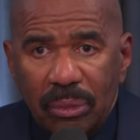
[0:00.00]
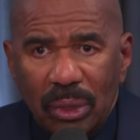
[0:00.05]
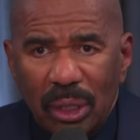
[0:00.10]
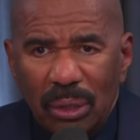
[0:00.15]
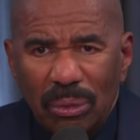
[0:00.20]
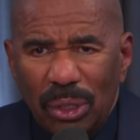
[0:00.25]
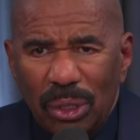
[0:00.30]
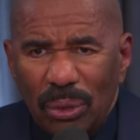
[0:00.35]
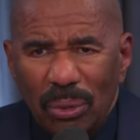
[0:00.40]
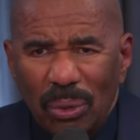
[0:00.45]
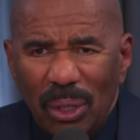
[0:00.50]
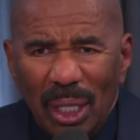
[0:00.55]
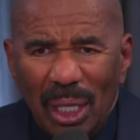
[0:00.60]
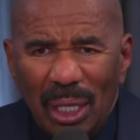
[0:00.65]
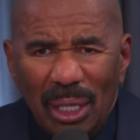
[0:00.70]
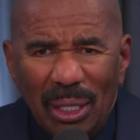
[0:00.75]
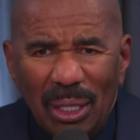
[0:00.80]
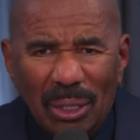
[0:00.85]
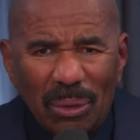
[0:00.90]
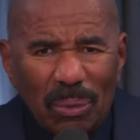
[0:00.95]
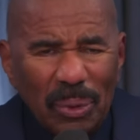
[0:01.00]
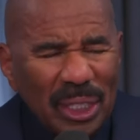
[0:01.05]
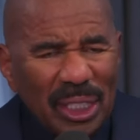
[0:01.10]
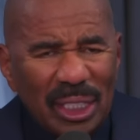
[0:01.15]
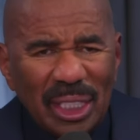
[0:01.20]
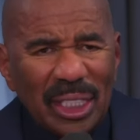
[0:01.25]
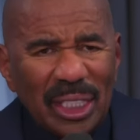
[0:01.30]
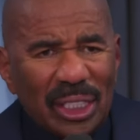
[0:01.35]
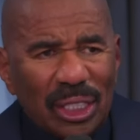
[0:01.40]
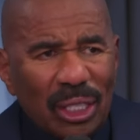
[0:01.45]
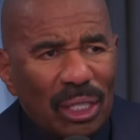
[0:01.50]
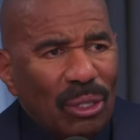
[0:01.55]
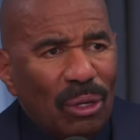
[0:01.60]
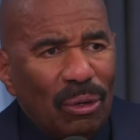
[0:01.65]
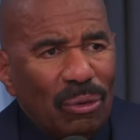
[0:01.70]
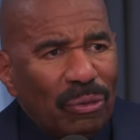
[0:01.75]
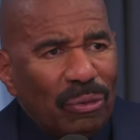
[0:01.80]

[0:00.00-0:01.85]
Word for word: It was you. Look, we see each other on